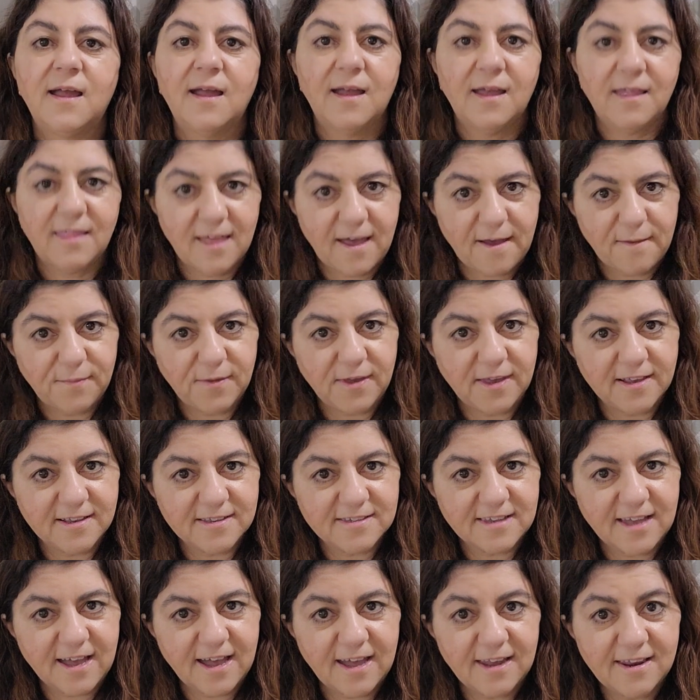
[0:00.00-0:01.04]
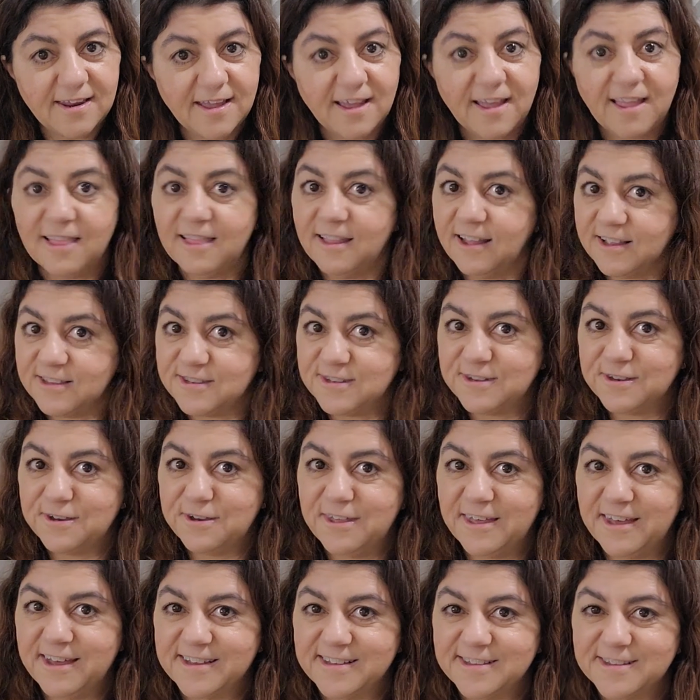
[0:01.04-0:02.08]
That being said, let's do
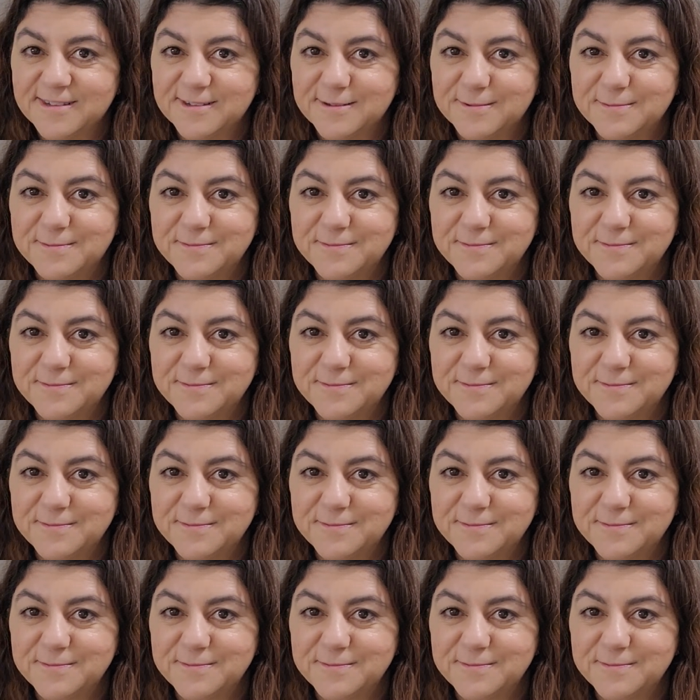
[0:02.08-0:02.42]
this.